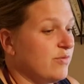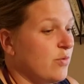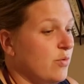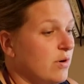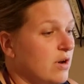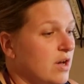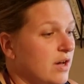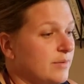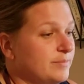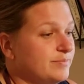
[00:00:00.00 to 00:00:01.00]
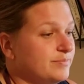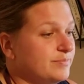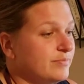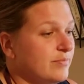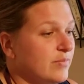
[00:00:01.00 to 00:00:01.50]
for
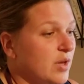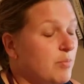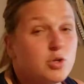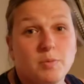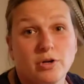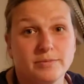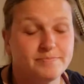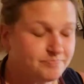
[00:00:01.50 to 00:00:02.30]
postpartum.